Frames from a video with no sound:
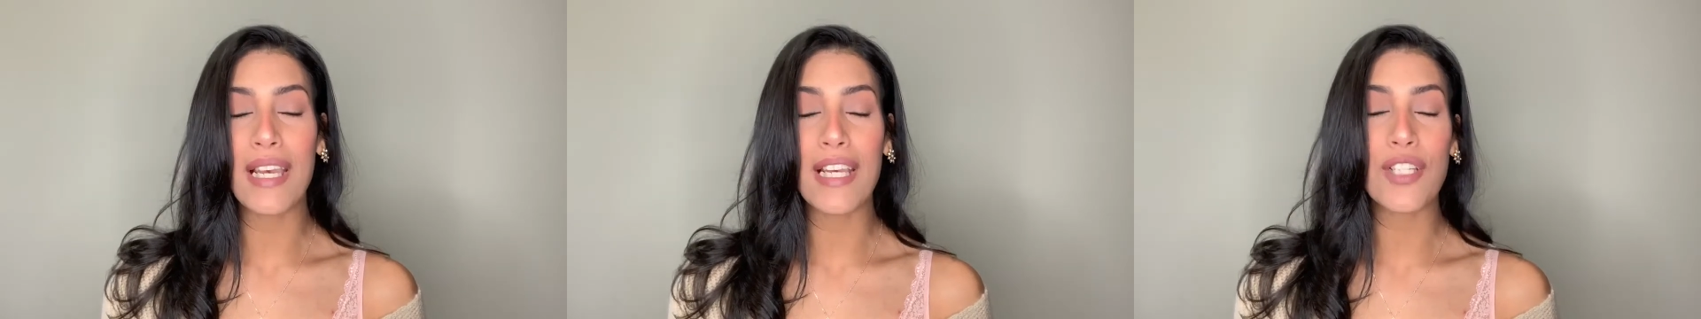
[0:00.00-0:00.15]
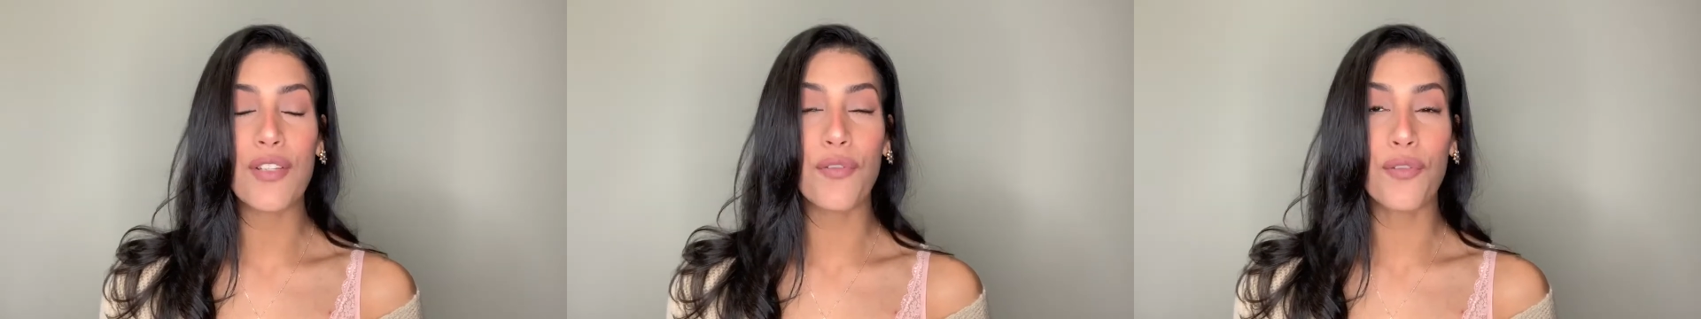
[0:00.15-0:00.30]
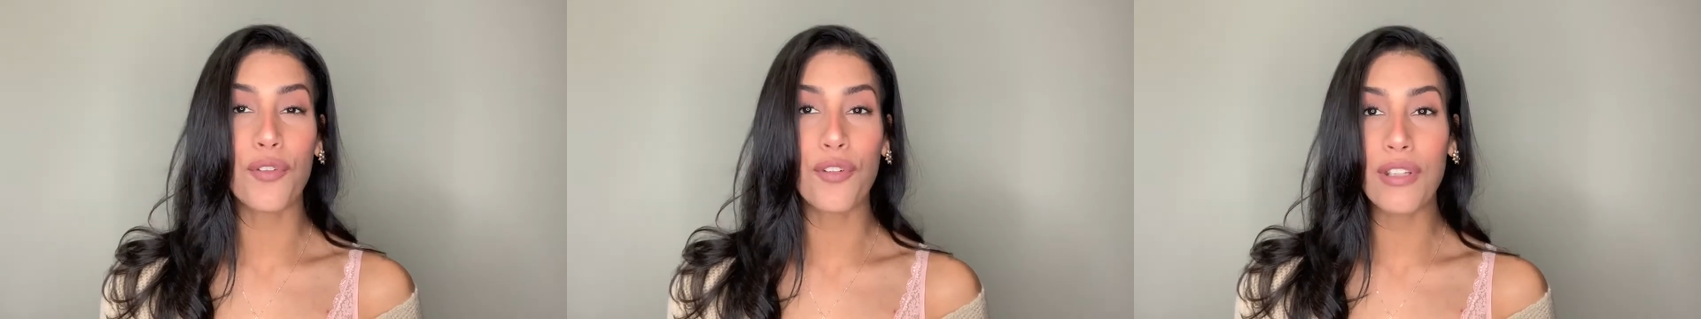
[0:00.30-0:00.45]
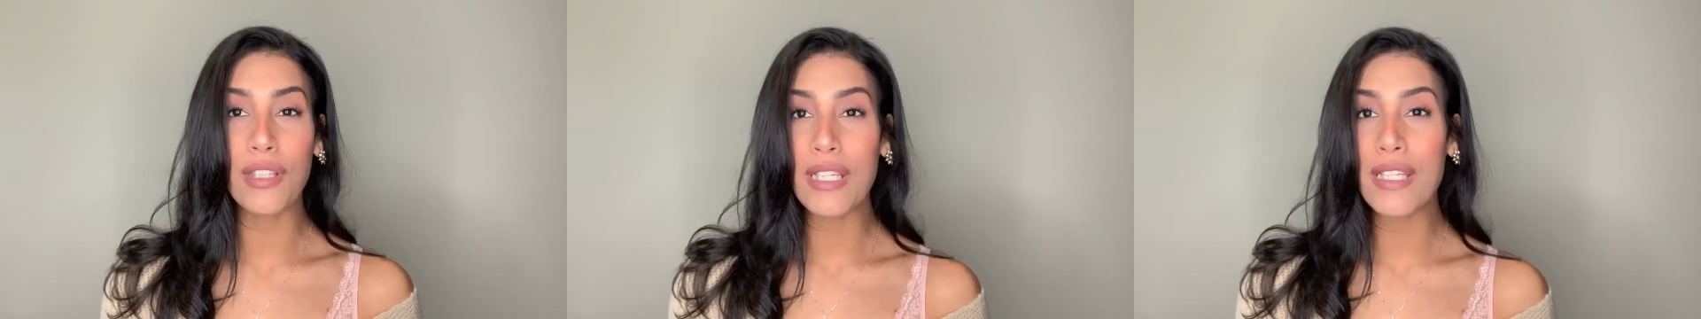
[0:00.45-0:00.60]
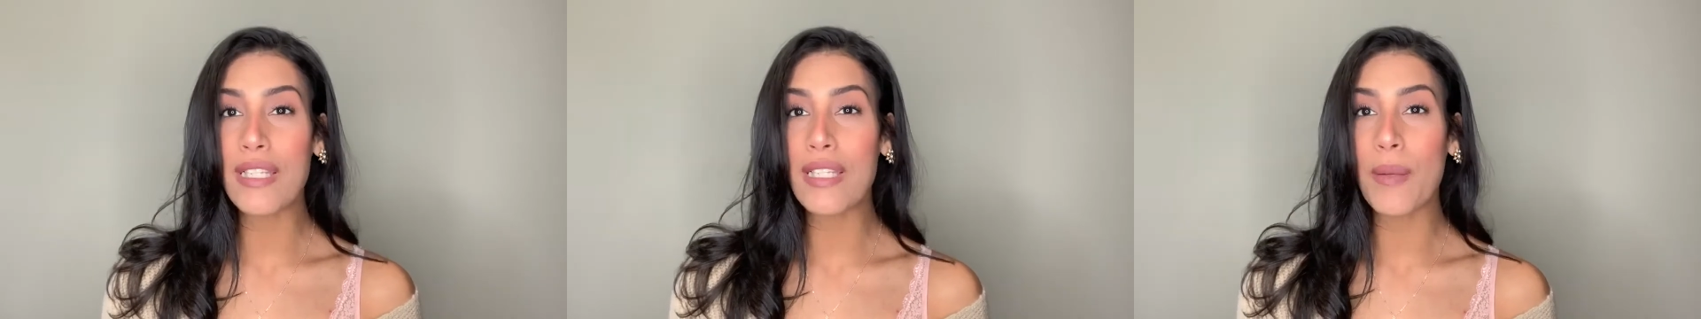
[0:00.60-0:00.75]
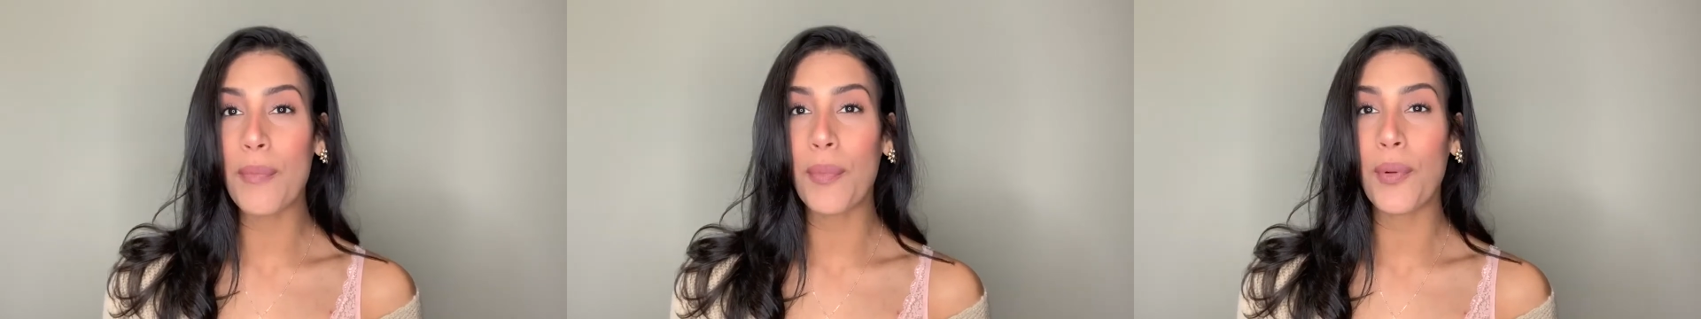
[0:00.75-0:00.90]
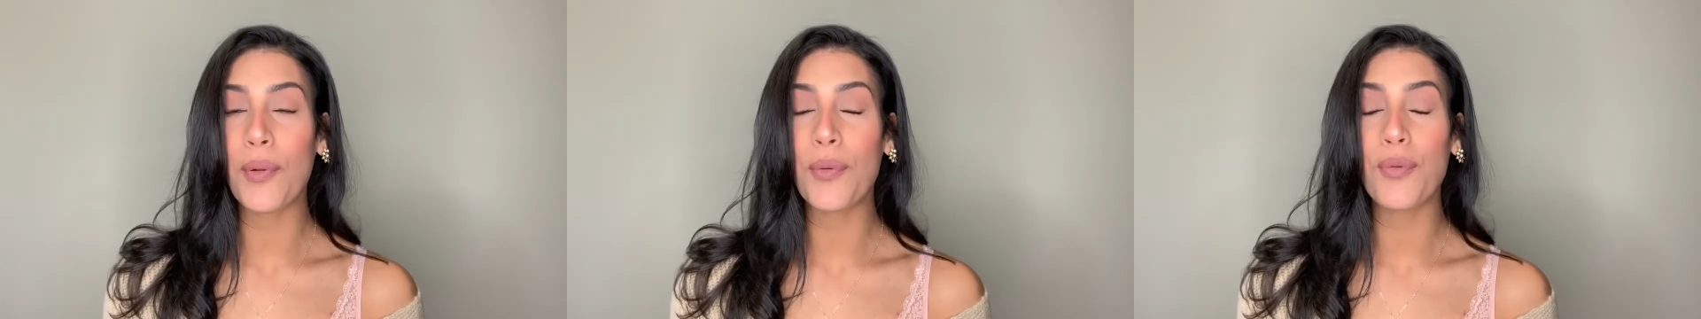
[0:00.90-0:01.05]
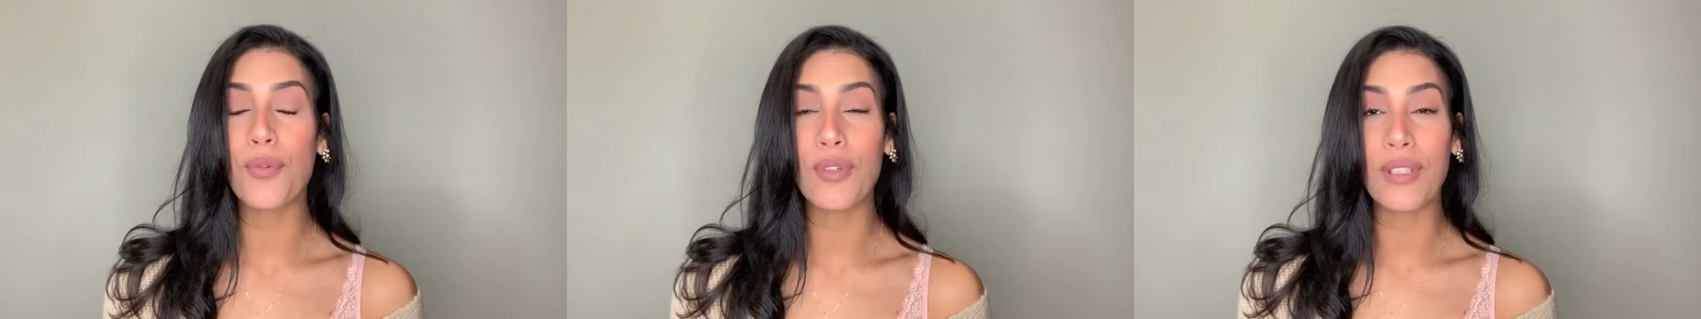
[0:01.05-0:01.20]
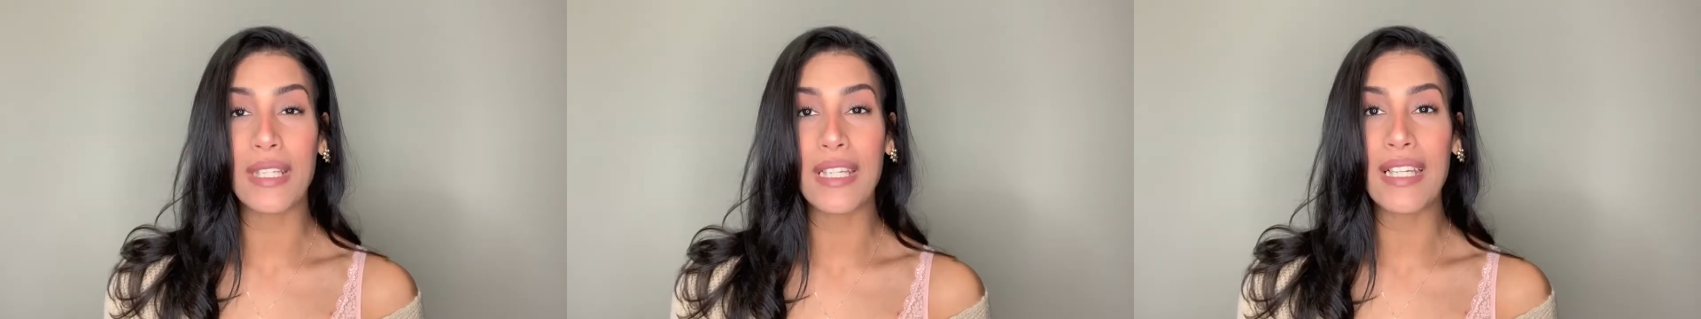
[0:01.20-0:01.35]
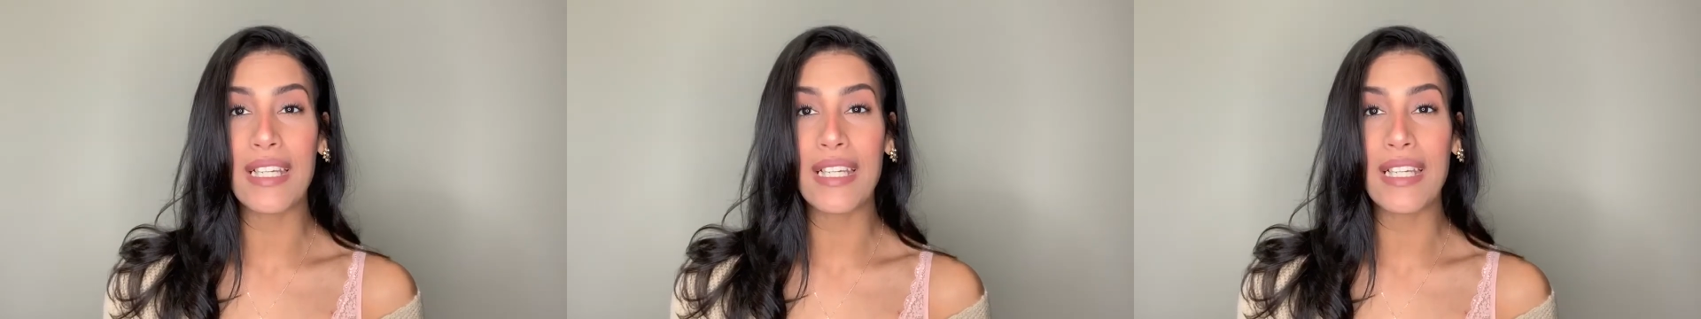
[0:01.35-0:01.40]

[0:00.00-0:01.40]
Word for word: It's really simple, really